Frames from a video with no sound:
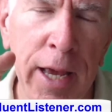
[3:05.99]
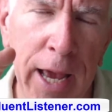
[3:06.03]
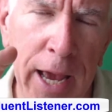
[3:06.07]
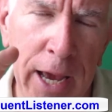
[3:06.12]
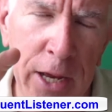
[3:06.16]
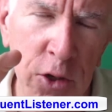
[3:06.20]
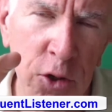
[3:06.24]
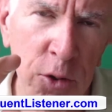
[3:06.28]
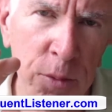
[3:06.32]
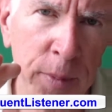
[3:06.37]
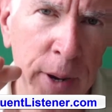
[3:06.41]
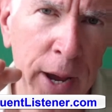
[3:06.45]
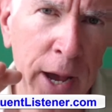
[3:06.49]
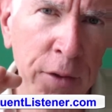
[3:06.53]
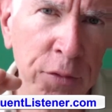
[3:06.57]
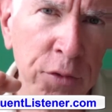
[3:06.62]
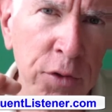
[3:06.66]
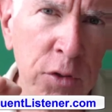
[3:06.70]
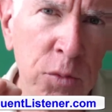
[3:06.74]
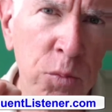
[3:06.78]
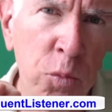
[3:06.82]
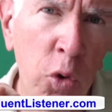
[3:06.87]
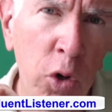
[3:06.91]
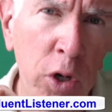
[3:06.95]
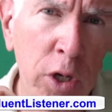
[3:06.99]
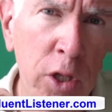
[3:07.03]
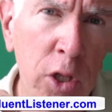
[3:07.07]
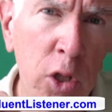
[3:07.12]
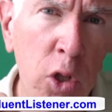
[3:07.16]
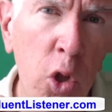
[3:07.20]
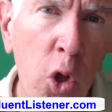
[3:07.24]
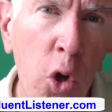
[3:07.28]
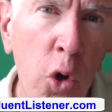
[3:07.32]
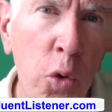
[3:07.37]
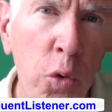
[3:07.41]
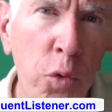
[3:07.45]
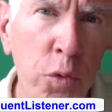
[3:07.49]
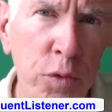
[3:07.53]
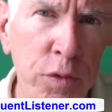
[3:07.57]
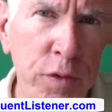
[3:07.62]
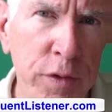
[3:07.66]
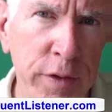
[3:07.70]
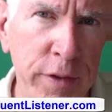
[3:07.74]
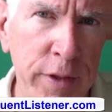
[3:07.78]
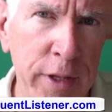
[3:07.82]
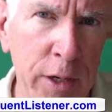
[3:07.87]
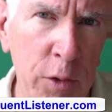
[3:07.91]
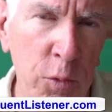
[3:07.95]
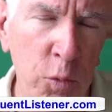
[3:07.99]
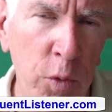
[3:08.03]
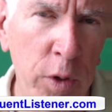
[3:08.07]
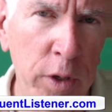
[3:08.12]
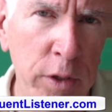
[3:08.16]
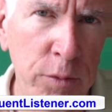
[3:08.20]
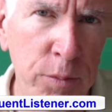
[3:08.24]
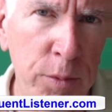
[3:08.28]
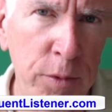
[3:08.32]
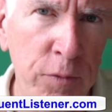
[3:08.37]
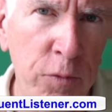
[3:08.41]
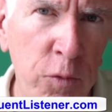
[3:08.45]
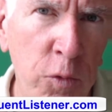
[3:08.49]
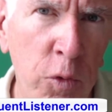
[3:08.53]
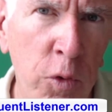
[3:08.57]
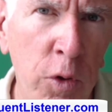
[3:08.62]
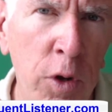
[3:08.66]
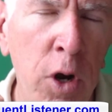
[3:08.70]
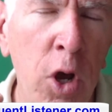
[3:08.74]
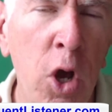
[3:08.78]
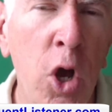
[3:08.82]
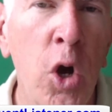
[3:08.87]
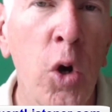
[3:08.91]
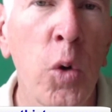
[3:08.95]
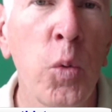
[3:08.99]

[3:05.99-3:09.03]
And your mouth is more closed than it was before.